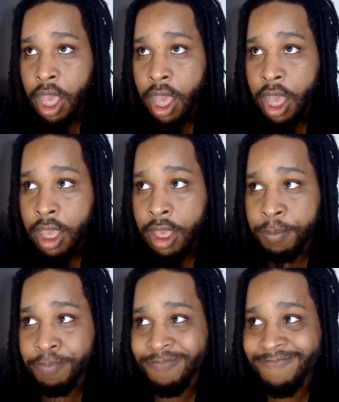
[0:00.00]

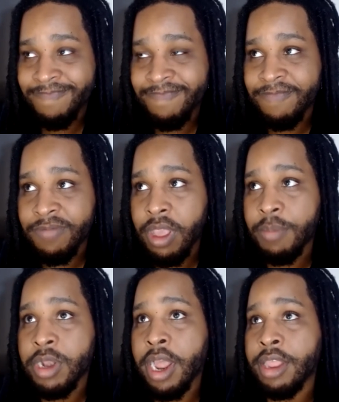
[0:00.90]
um,
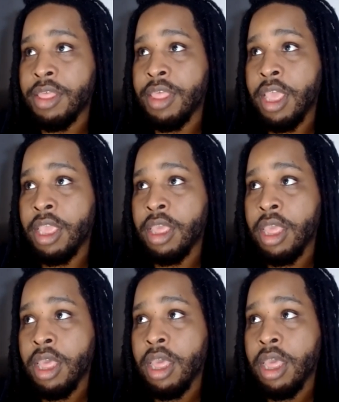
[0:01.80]
trying to think,